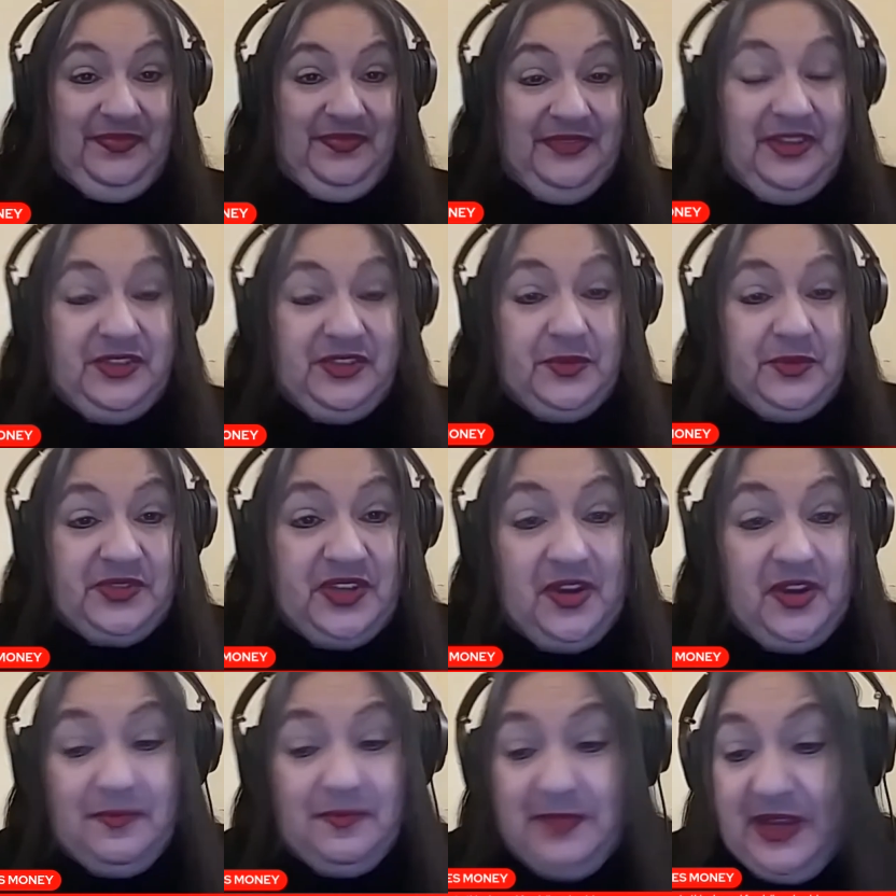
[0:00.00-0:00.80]
This was
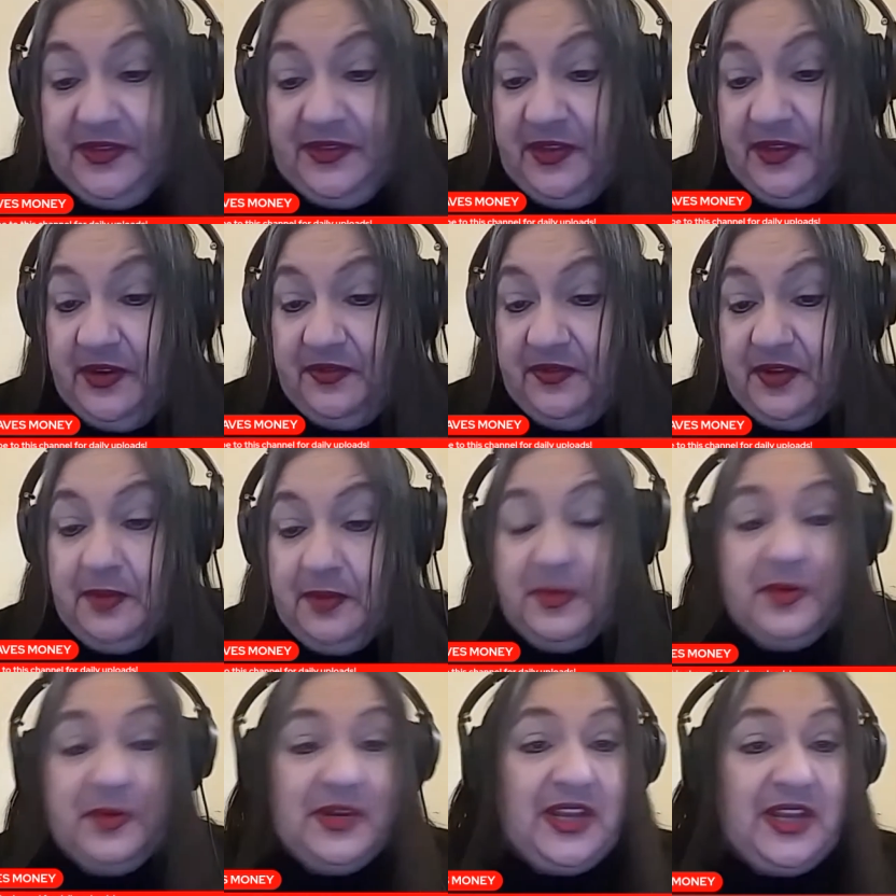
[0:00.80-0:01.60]
her method of
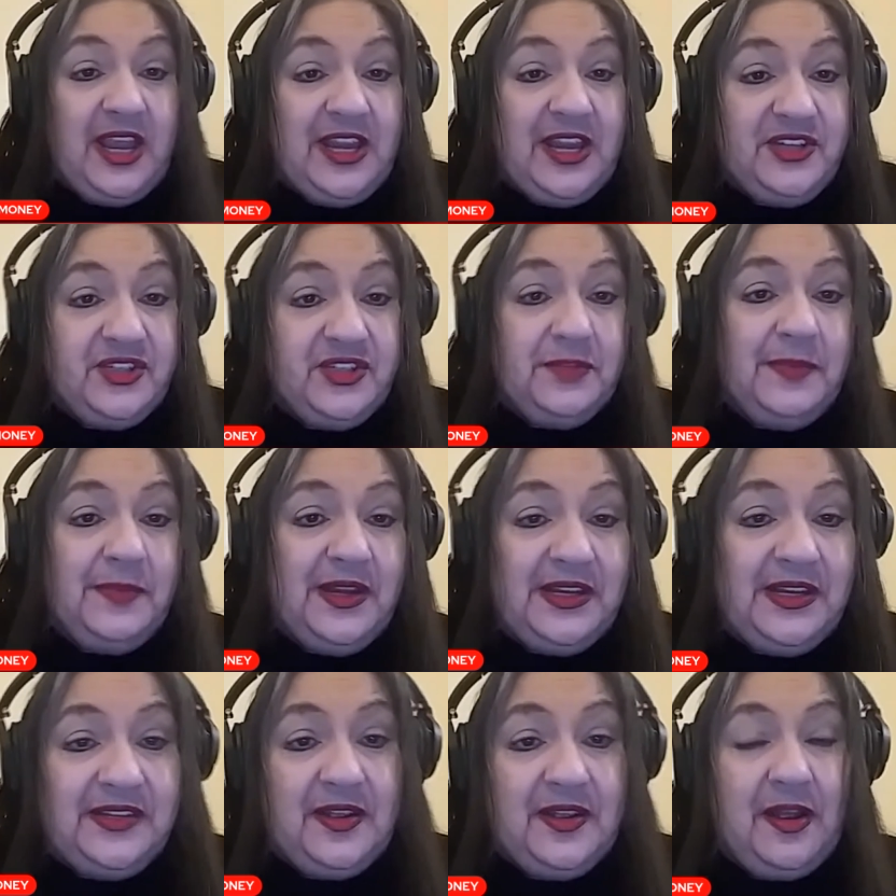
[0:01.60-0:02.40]
communication
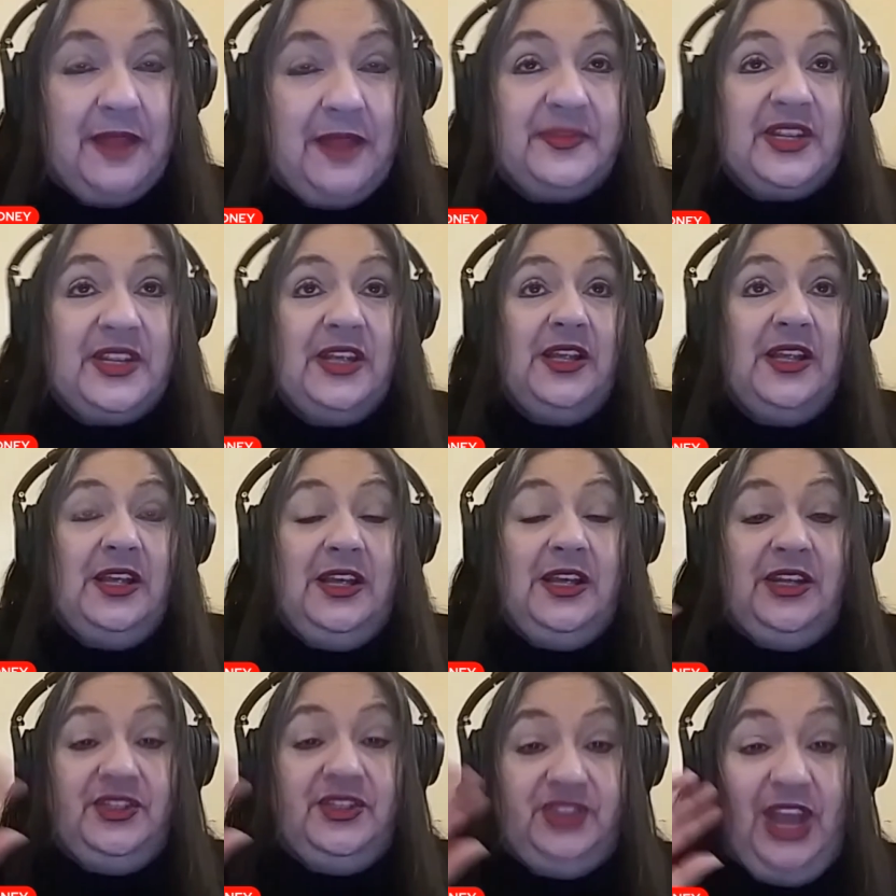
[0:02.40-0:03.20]
many times.
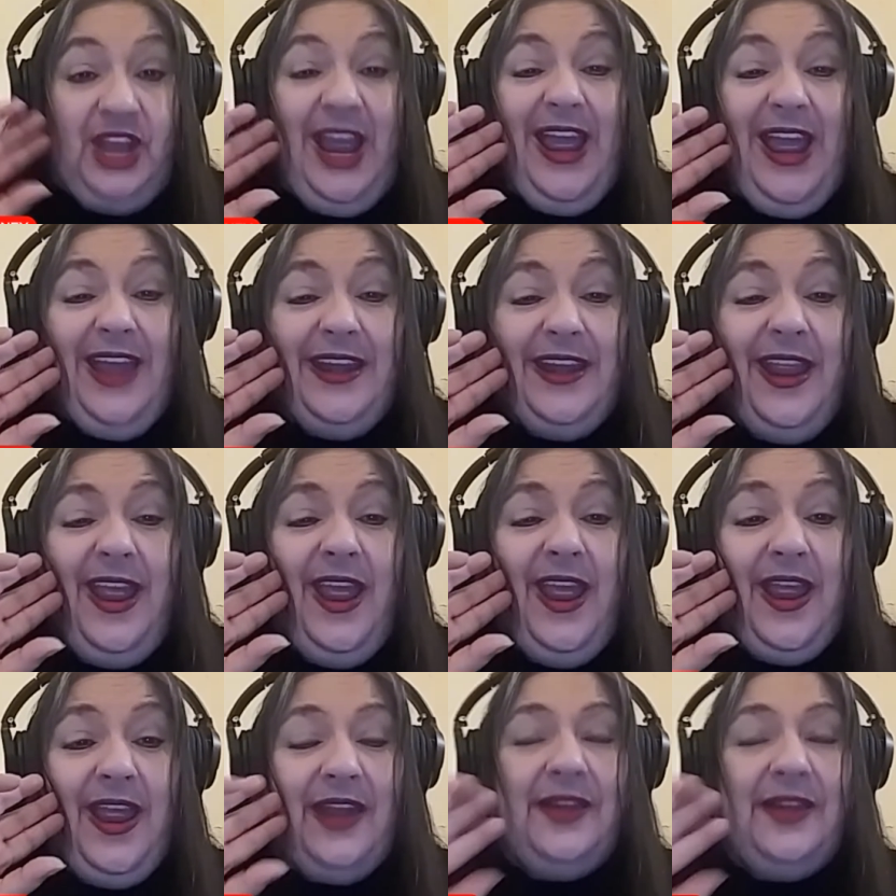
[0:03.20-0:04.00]

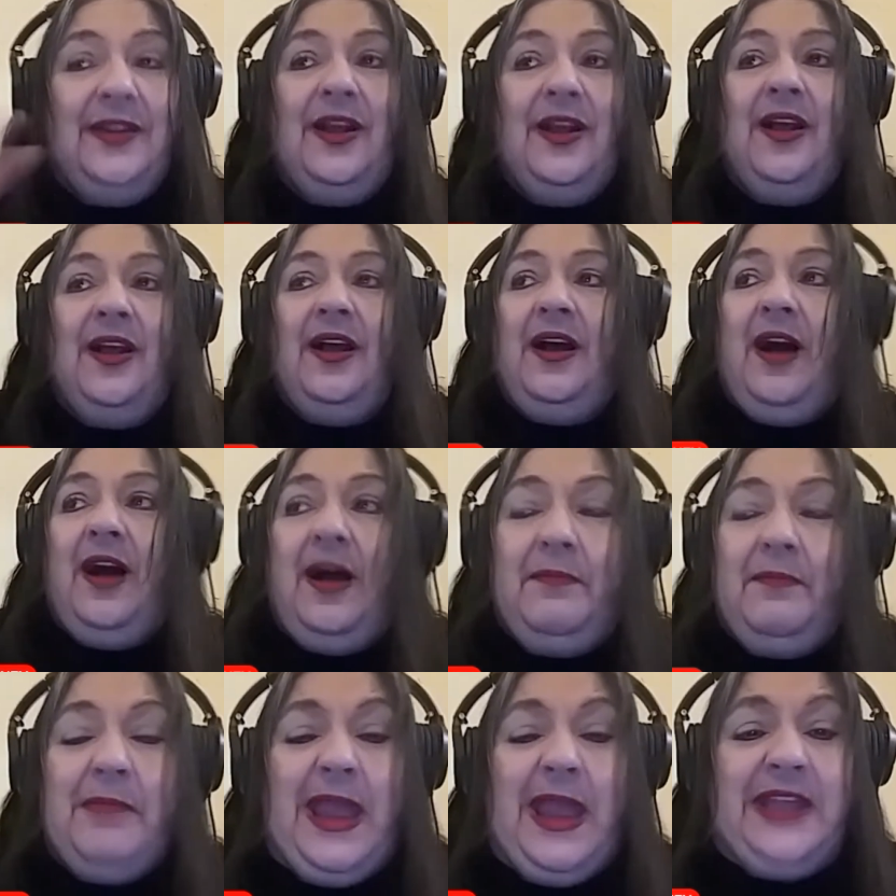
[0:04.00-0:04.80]
Janet,
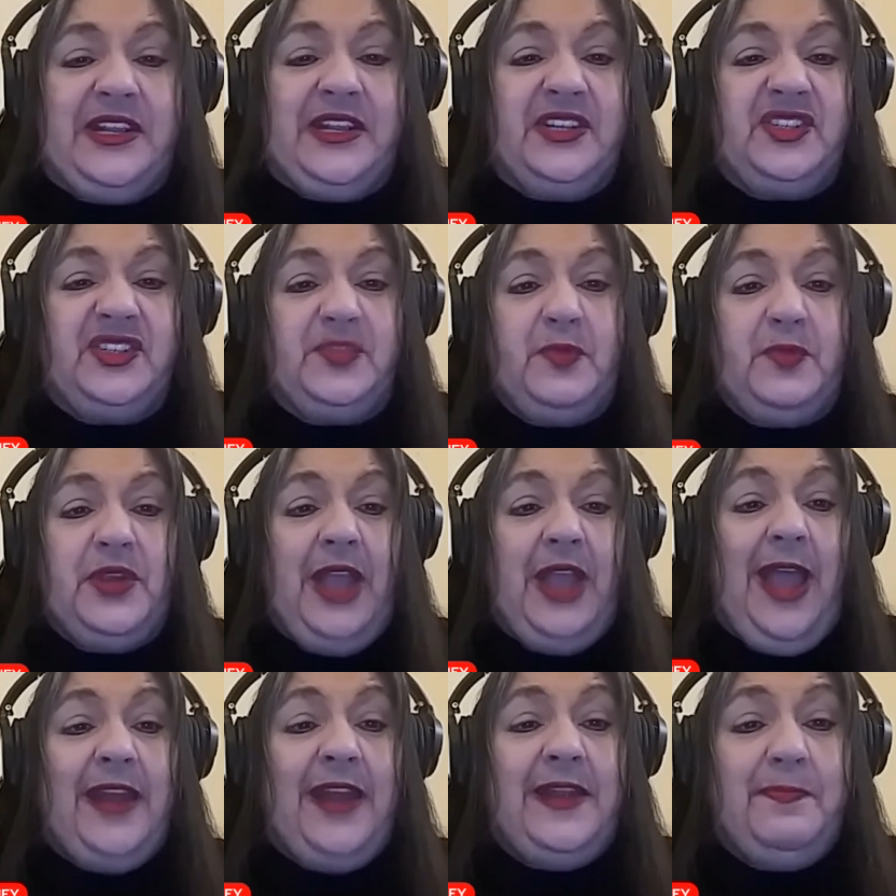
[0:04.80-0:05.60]
I'm making
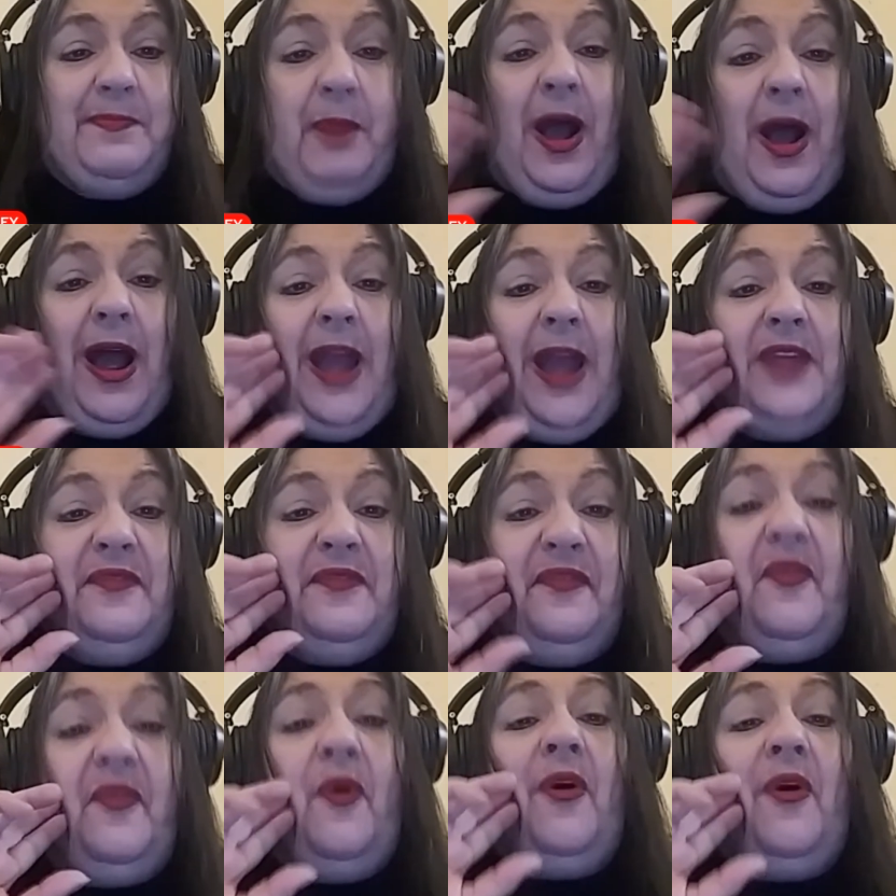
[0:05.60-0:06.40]
spaghetti pie
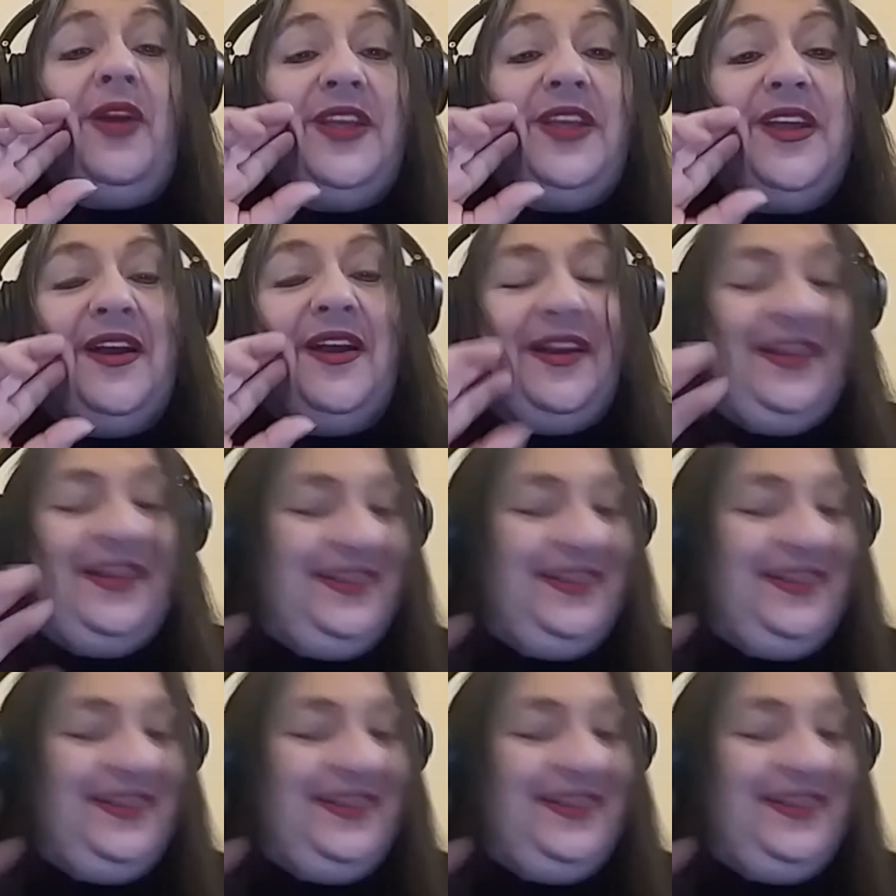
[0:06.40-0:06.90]
for you.